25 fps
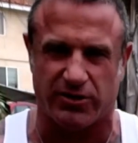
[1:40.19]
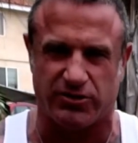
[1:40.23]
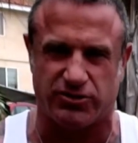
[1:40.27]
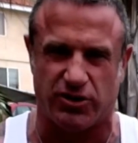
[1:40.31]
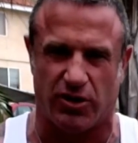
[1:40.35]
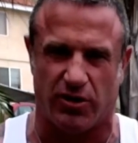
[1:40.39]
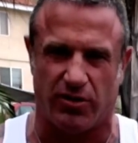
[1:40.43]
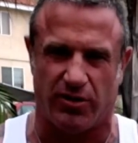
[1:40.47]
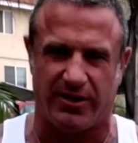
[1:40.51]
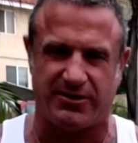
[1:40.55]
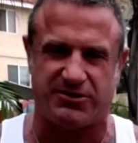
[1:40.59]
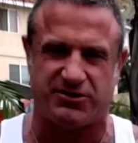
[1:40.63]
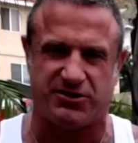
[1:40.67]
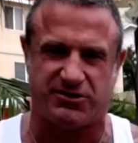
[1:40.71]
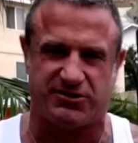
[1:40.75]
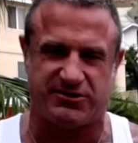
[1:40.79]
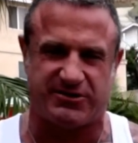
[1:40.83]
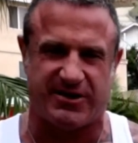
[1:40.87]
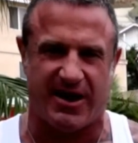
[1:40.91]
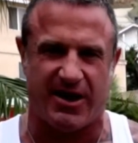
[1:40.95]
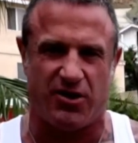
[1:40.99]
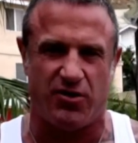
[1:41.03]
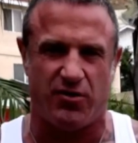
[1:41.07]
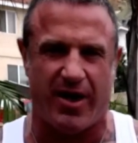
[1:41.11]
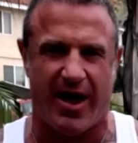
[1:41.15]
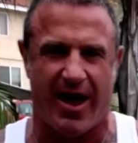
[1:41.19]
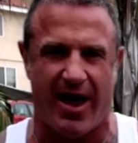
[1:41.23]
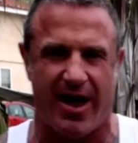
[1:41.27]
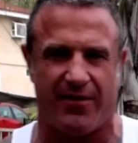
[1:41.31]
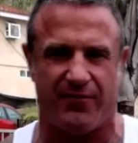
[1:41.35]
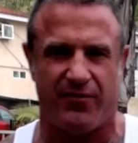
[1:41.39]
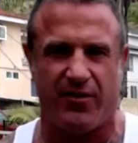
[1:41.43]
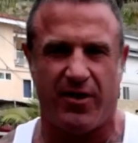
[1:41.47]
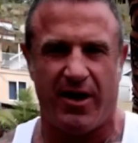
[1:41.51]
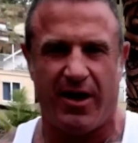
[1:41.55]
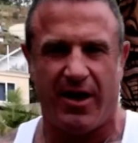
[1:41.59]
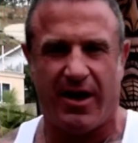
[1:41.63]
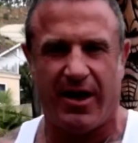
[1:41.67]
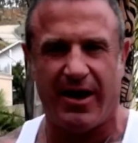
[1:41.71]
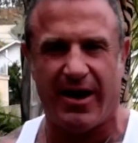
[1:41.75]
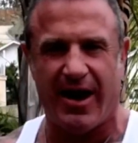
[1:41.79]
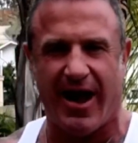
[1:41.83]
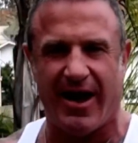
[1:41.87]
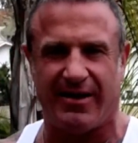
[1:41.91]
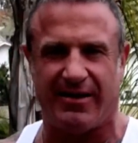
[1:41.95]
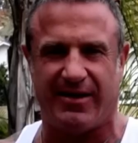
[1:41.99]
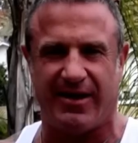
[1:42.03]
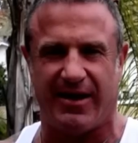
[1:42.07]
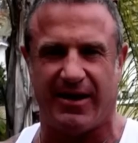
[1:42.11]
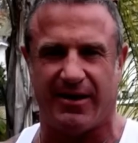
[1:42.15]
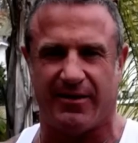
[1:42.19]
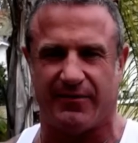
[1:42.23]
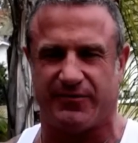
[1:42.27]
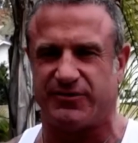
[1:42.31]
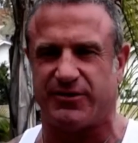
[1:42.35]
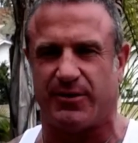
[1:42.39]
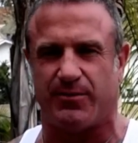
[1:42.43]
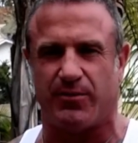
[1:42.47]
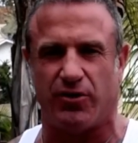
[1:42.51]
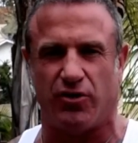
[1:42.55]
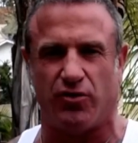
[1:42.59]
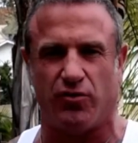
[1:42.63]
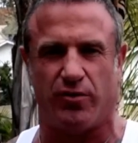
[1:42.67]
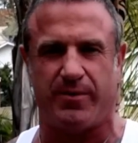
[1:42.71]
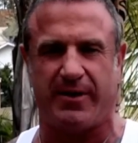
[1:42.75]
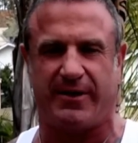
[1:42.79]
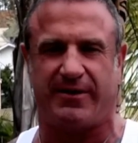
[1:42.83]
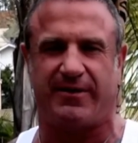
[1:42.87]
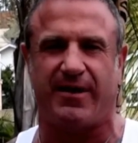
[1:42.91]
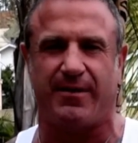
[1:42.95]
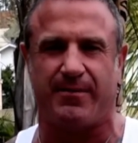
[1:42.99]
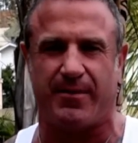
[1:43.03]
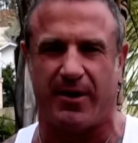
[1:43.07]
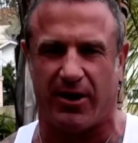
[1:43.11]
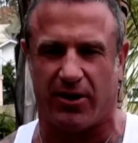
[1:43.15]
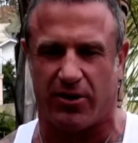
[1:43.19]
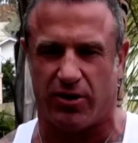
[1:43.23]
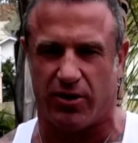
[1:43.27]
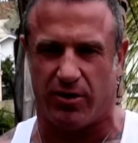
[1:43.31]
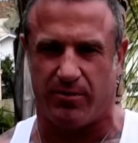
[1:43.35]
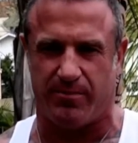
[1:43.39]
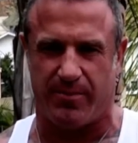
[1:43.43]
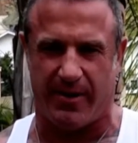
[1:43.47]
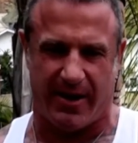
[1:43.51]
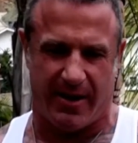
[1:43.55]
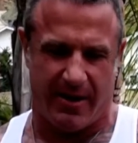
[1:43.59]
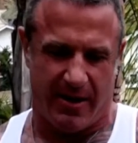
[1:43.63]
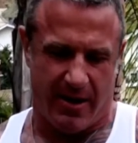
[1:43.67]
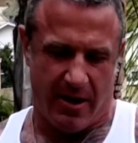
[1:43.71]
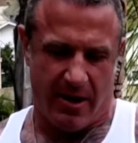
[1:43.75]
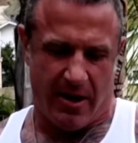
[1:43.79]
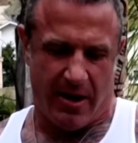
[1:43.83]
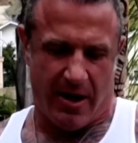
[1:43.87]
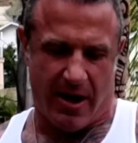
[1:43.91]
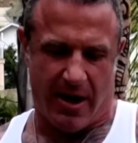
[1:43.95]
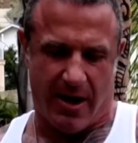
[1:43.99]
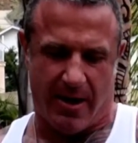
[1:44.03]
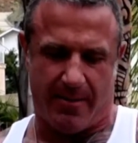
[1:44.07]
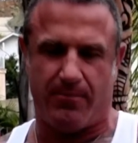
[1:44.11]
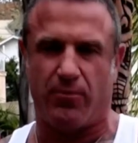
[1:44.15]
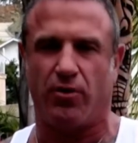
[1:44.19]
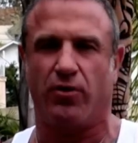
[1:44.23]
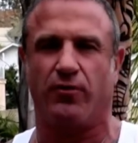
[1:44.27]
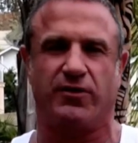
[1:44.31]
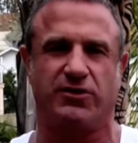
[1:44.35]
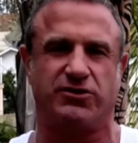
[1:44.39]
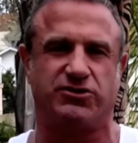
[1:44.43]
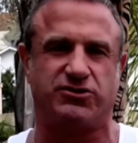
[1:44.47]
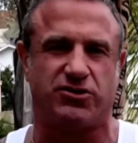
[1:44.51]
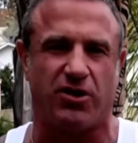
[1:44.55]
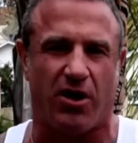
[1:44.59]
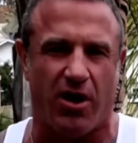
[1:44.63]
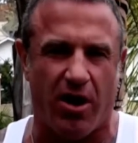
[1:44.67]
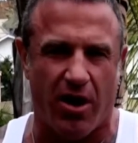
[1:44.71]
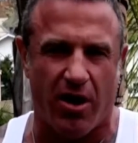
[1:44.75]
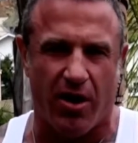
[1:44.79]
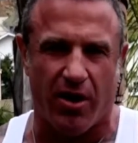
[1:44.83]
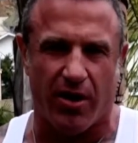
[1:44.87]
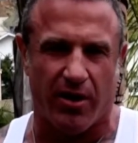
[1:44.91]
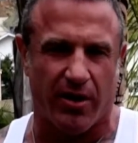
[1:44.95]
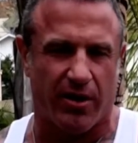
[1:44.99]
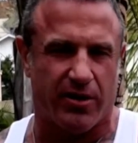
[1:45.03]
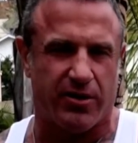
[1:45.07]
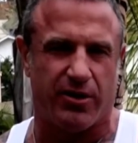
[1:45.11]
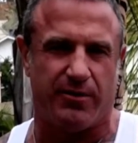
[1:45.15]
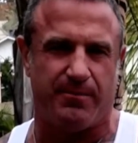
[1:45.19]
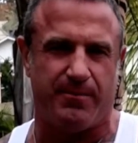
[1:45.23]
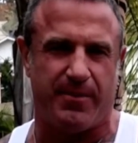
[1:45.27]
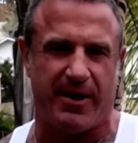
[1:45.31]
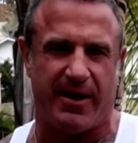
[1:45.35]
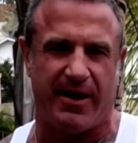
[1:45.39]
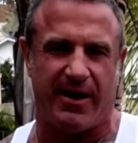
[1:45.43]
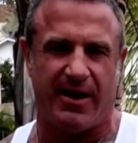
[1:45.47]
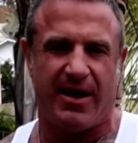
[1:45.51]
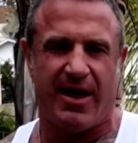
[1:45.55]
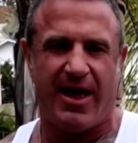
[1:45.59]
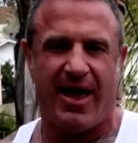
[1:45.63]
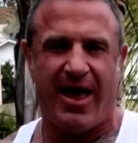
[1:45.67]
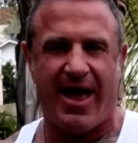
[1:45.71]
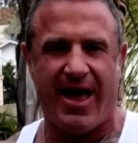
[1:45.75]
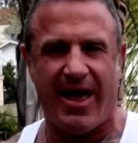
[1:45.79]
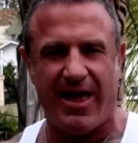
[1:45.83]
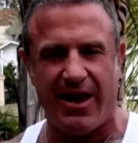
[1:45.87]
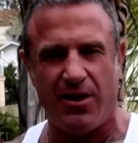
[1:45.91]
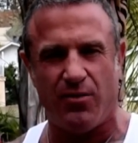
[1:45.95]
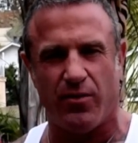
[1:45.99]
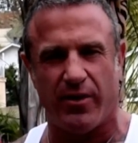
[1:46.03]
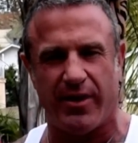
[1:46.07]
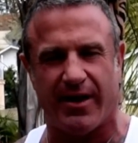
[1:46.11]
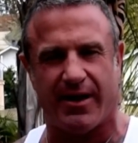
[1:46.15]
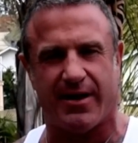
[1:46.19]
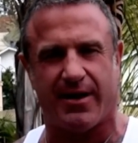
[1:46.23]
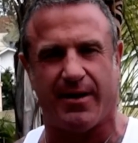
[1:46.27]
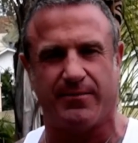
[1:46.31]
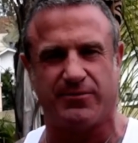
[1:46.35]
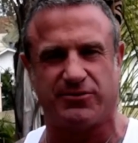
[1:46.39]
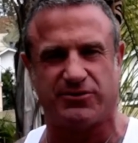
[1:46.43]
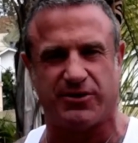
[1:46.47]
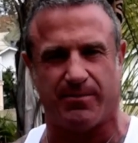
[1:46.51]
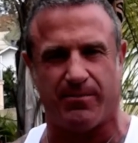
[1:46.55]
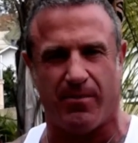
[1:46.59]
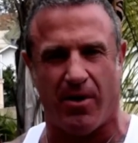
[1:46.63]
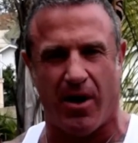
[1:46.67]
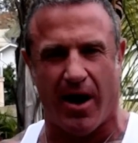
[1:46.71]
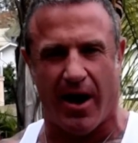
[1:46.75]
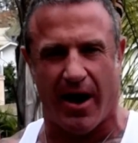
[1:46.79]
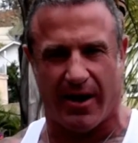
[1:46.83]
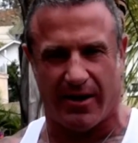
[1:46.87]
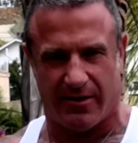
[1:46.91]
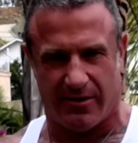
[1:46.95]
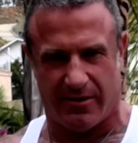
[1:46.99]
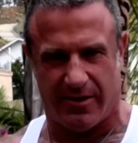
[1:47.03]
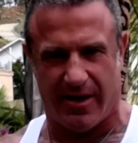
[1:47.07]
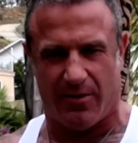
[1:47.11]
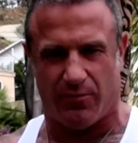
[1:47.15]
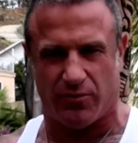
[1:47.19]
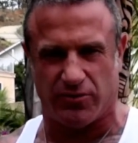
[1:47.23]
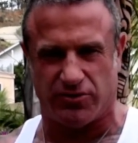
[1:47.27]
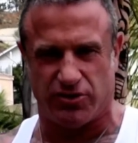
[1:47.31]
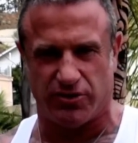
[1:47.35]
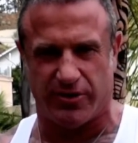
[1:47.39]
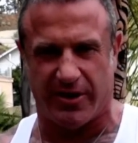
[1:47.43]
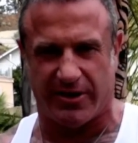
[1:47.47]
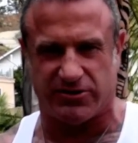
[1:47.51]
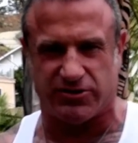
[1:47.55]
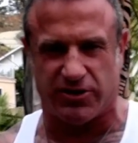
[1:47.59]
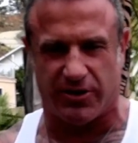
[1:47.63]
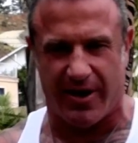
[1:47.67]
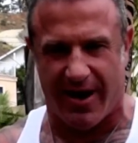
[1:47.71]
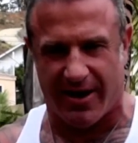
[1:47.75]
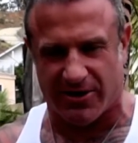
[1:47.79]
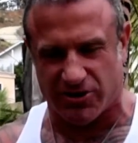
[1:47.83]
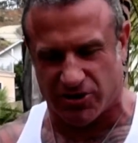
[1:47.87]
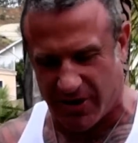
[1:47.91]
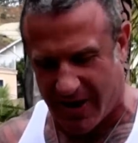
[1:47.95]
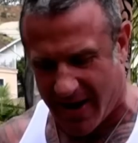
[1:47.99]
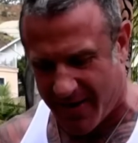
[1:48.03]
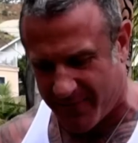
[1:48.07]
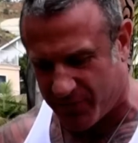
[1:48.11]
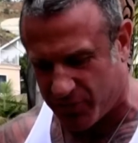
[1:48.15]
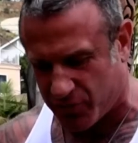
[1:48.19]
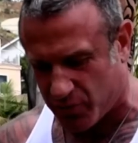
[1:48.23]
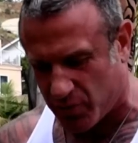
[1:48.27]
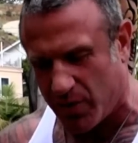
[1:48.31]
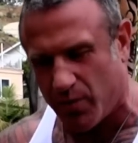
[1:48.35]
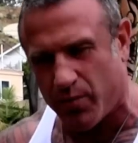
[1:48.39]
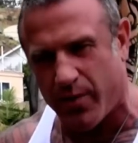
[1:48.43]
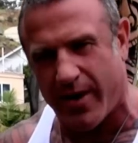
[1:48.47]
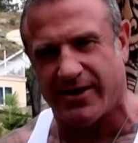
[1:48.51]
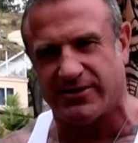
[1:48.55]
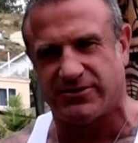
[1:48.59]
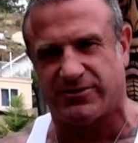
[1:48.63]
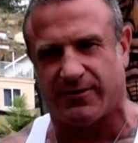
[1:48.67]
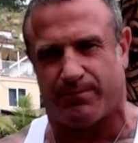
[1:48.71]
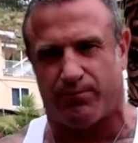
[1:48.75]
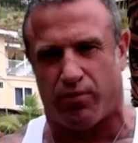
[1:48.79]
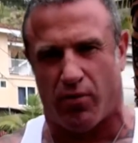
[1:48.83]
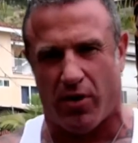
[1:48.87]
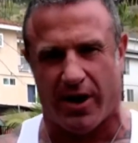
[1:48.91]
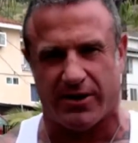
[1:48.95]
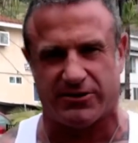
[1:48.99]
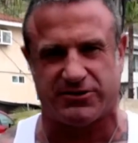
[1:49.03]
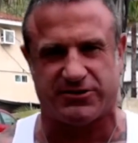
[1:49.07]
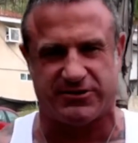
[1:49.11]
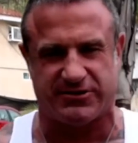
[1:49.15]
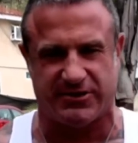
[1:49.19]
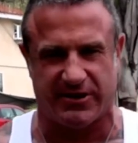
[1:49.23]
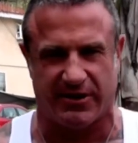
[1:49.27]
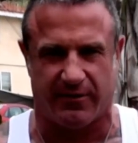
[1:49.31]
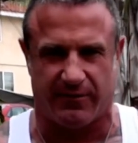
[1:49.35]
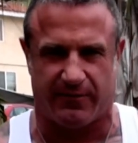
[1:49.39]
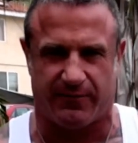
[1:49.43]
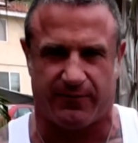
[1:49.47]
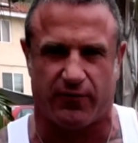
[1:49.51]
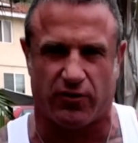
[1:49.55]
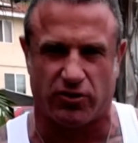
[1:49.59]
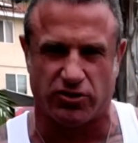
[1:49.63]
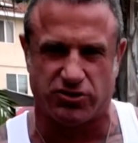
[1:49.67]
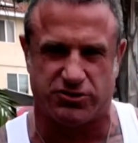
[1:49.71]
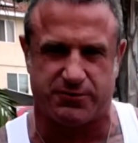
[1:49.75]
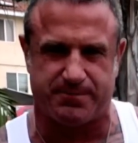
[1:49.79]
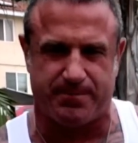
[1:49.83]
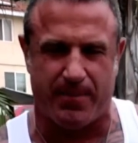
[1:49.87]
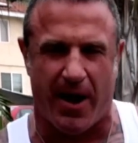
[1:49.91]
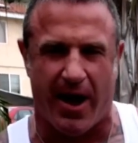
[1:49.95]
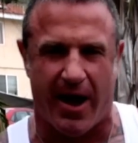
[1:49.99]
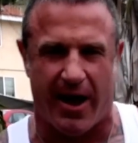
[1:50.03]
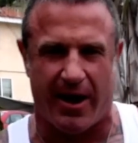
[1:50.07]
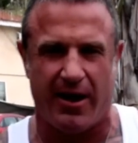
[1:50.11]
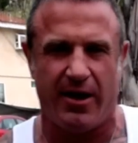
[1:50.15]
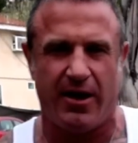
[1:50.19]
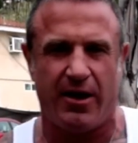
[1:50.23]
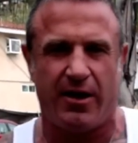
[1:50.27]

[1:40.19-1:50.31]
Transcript: So let's just say you have an idea of someone who would be timid. It could be a movie star. It could be anyone that comes to mind that would do that. So you actually have three ways of processing the first spot.